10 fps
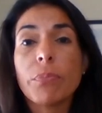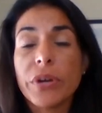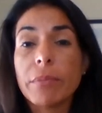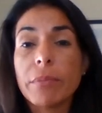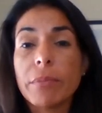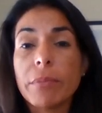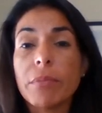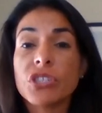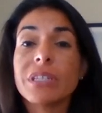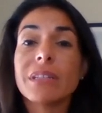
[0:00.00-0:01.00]
pretty
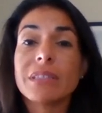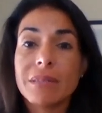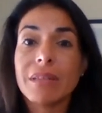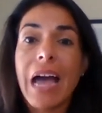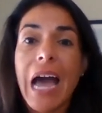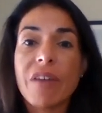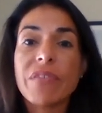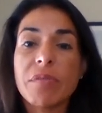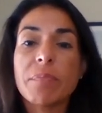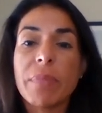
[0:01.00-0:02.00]
much
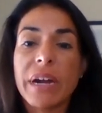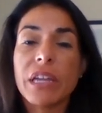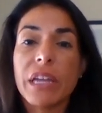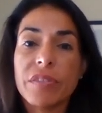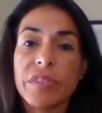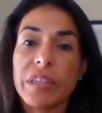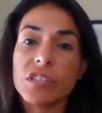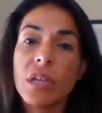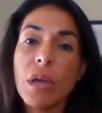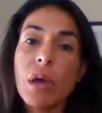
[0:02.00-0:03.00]
everybody in
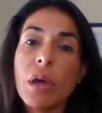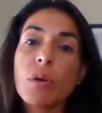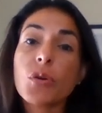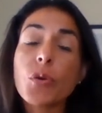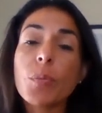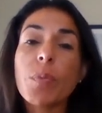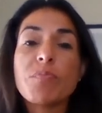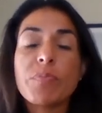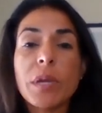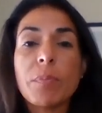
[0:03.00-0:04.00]
this group
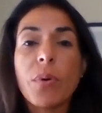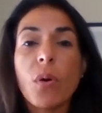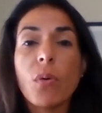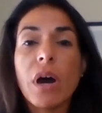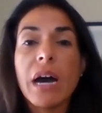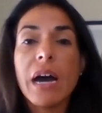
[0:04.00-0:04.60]
of people